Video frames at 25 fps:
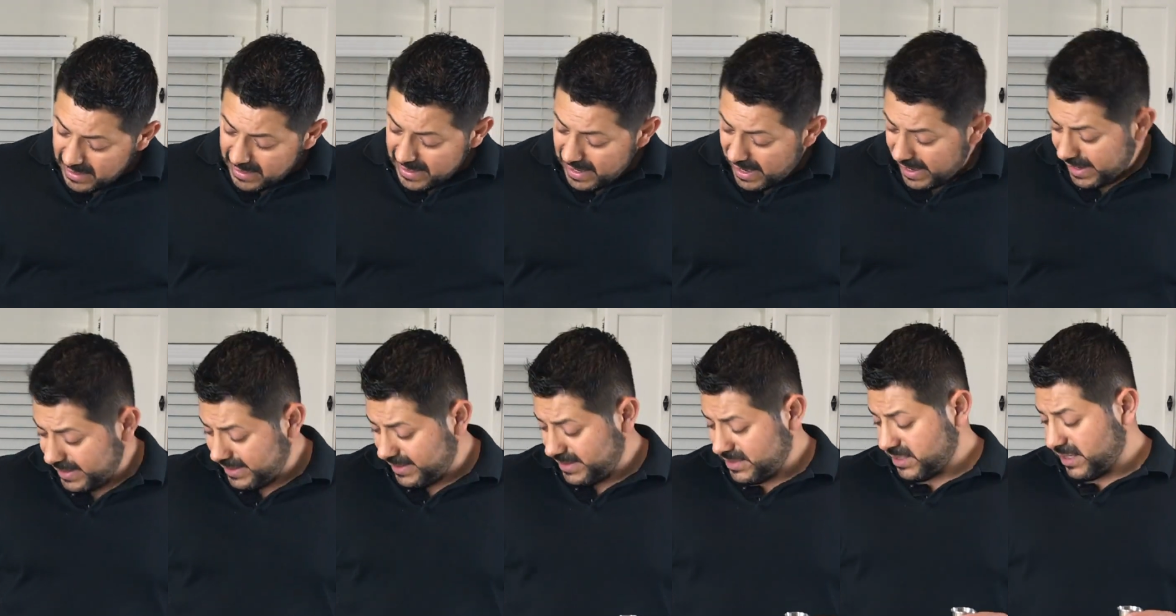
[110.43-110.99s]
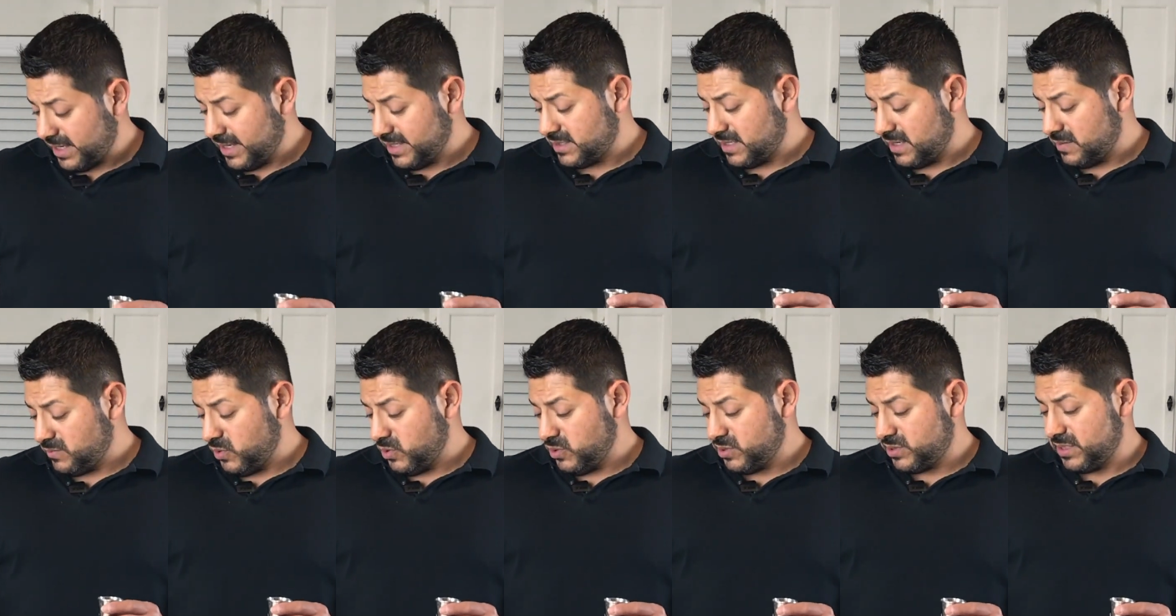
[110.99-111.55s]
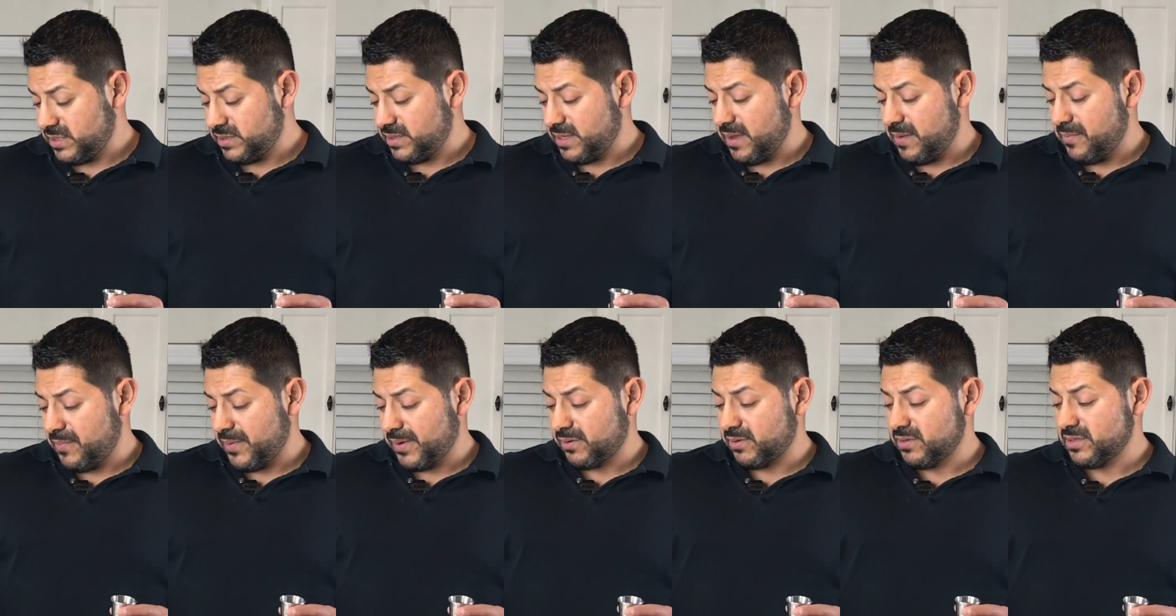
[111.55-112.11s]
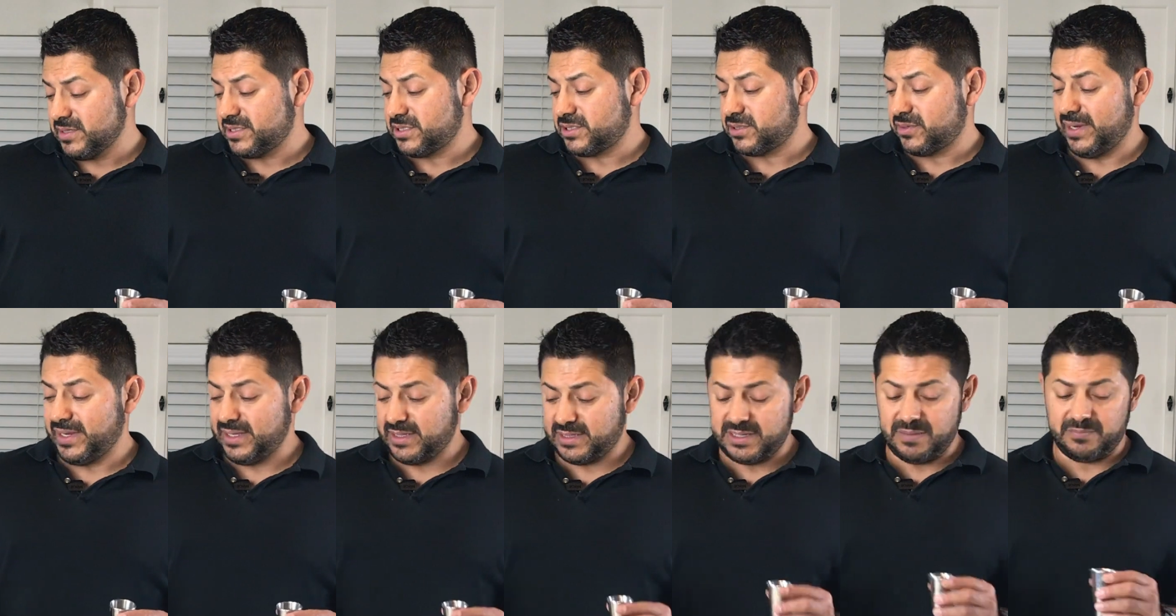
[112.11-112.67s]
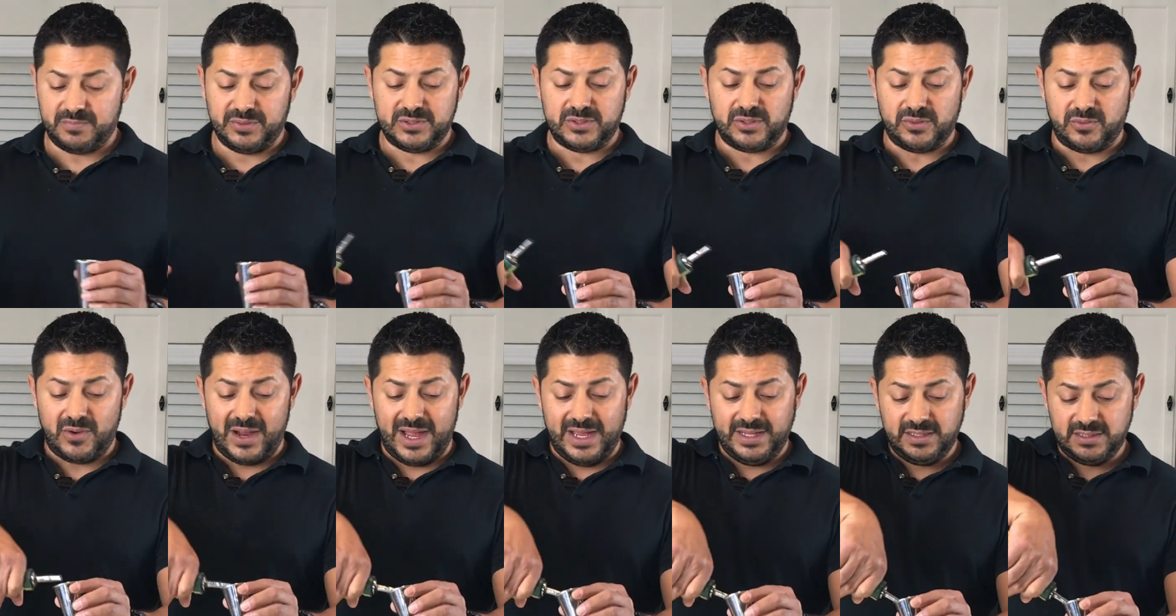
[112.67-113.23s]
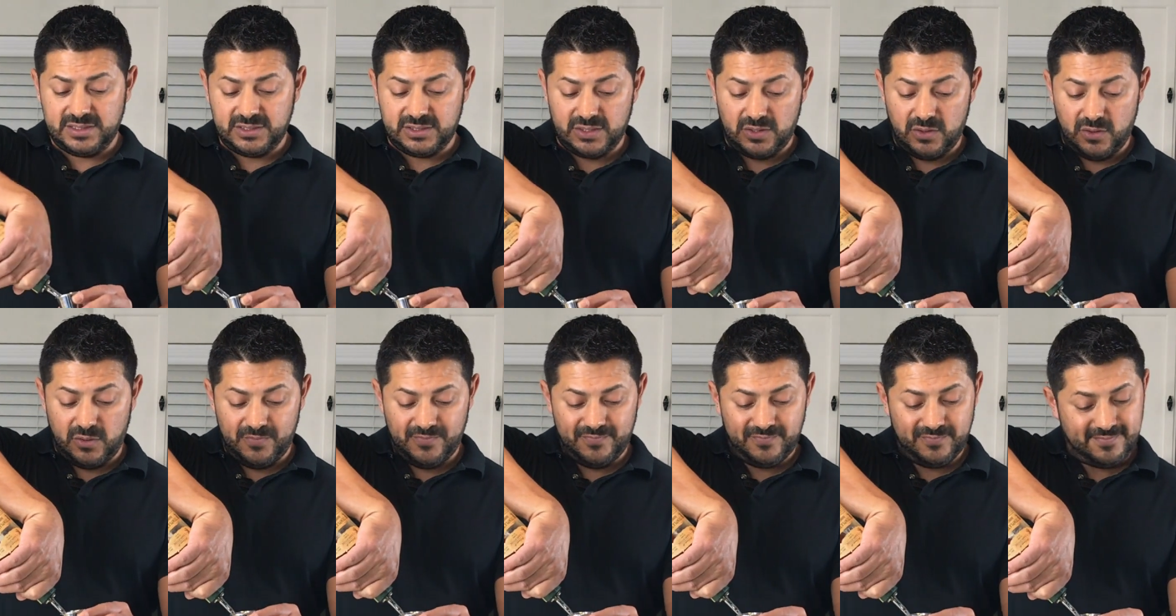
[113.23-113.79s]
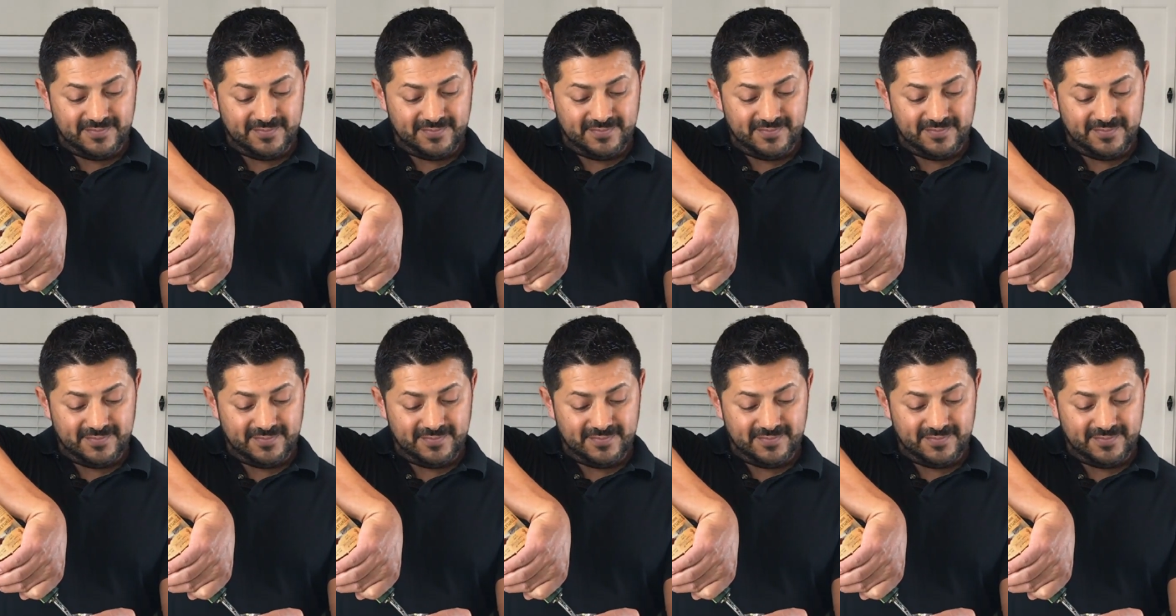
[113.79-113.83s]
In this case, I'm using the barrel strength Templeton Rye, so